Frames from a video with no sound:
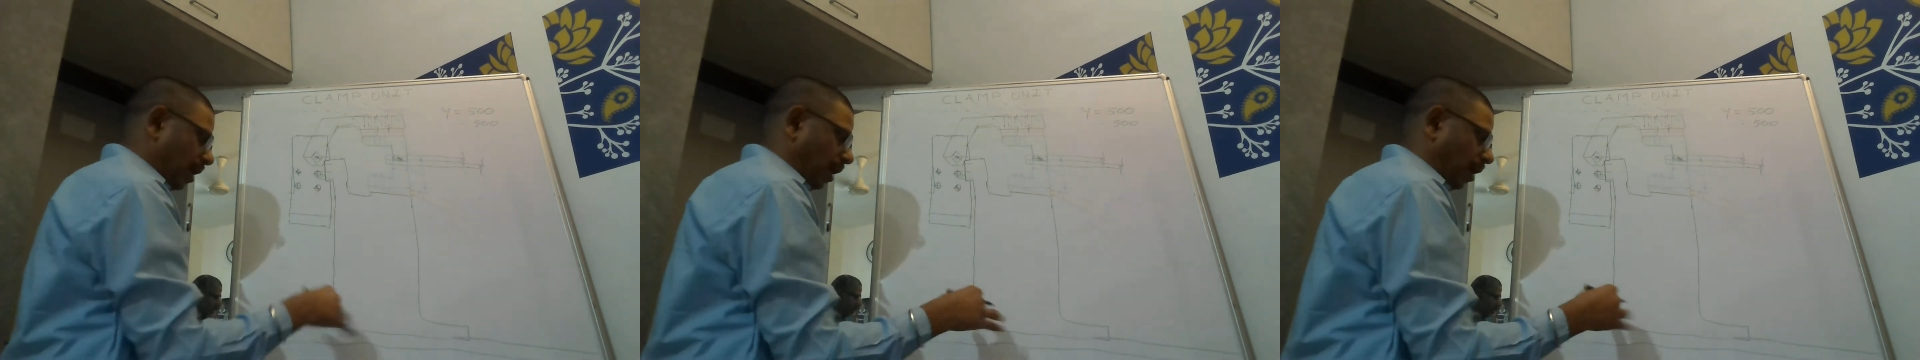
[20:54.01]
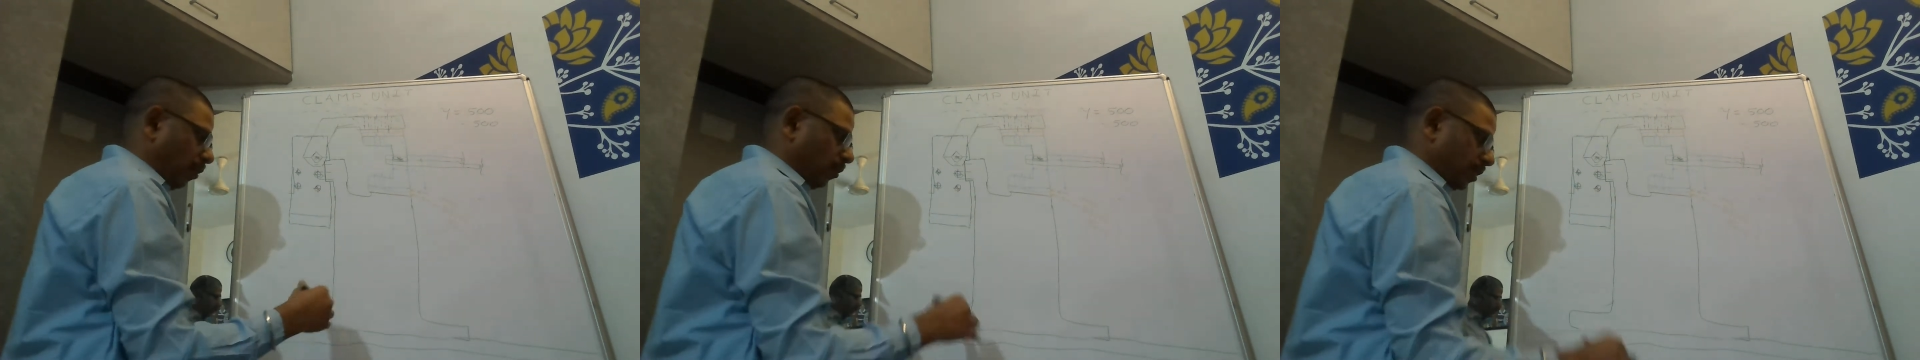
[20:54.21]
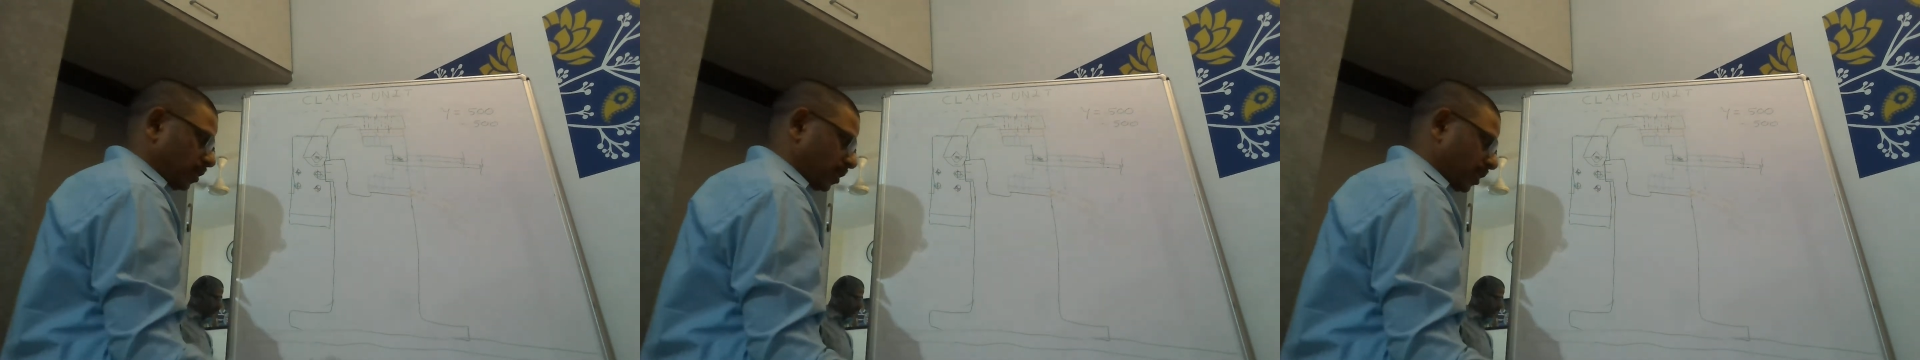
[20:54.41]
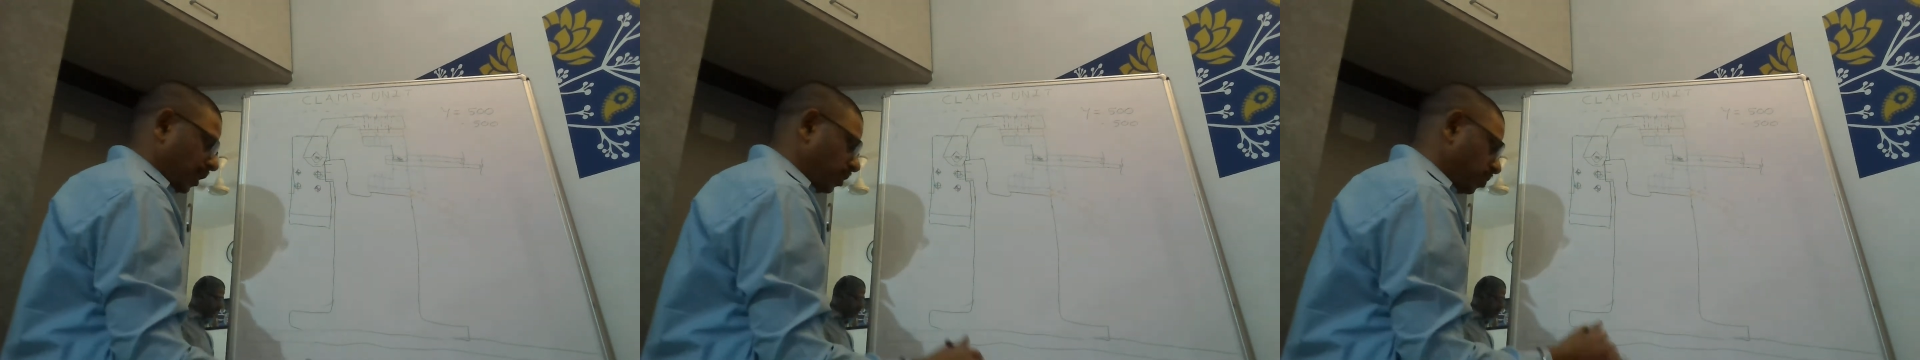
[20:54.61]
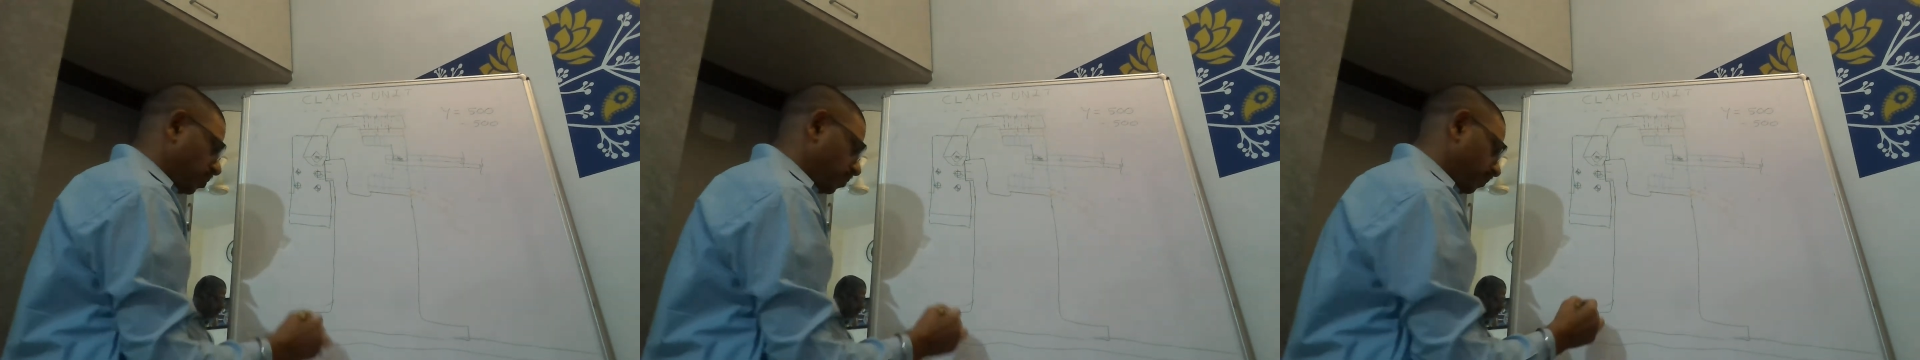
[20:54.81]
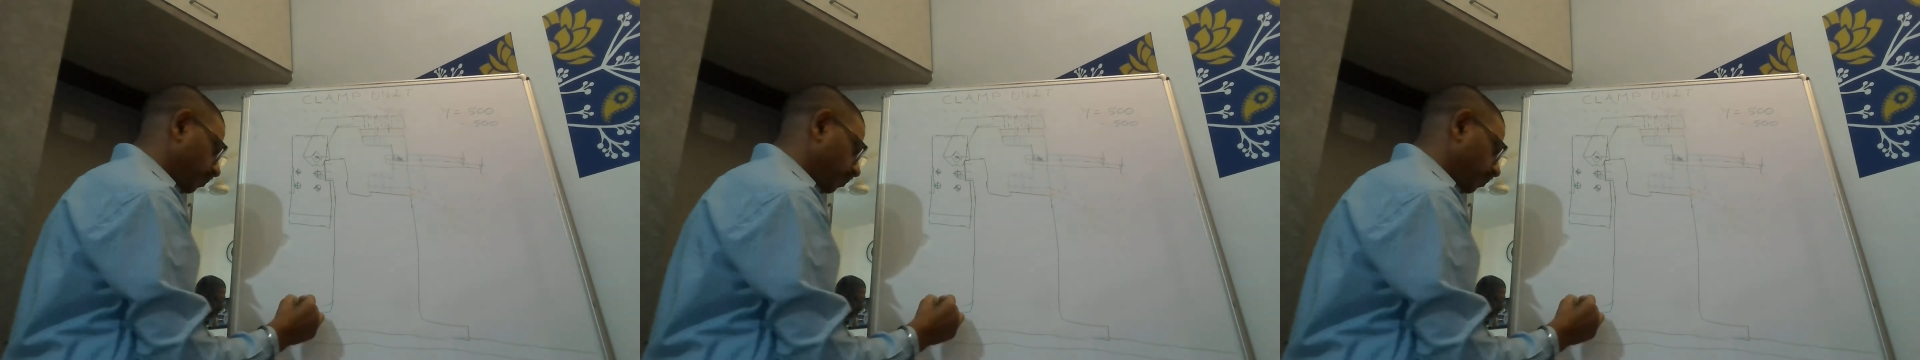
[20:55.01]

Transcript: outer sketch.